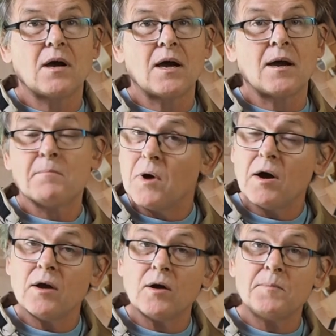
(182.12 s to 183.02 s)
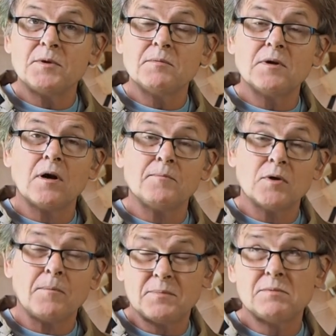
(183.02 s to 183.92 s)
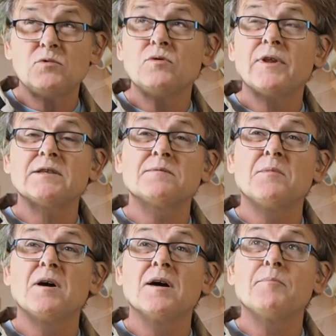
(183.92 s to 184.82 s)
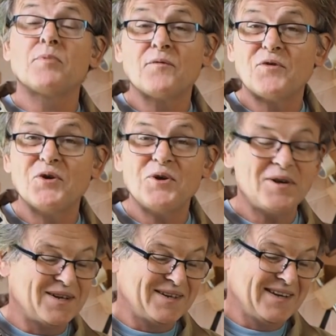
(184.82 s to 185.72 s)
my optimal. That's my preferred.